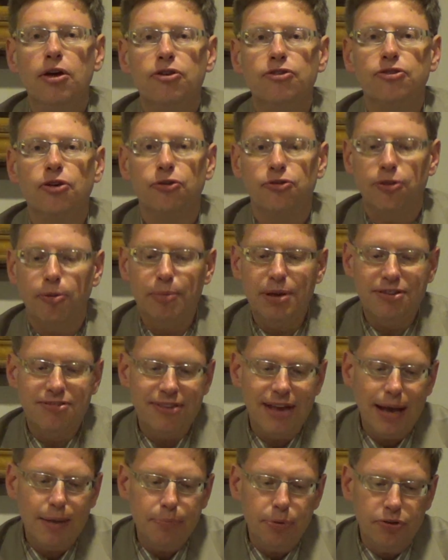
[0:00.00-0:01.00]
So some
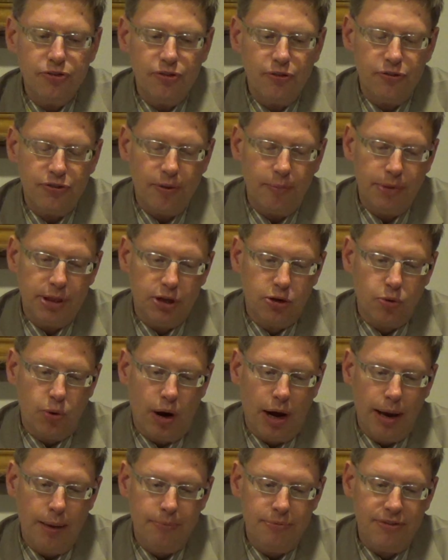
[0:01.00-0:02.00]
examples of some of the
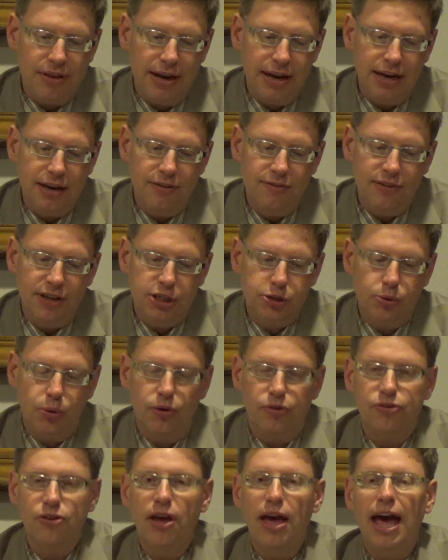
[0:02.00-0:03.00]
crimes that
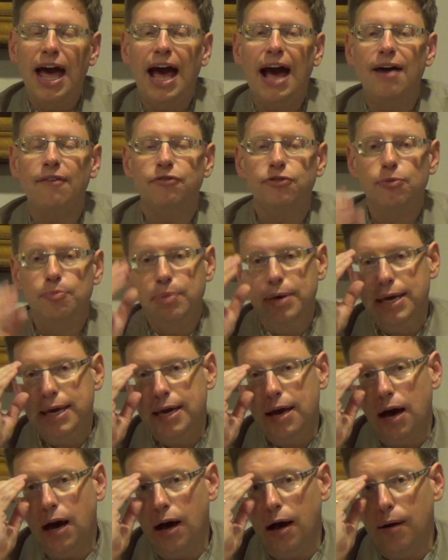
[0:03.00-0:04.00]
individuals have to
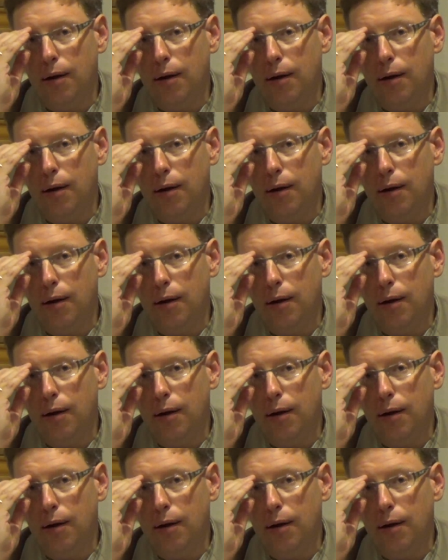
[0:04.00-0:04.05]
be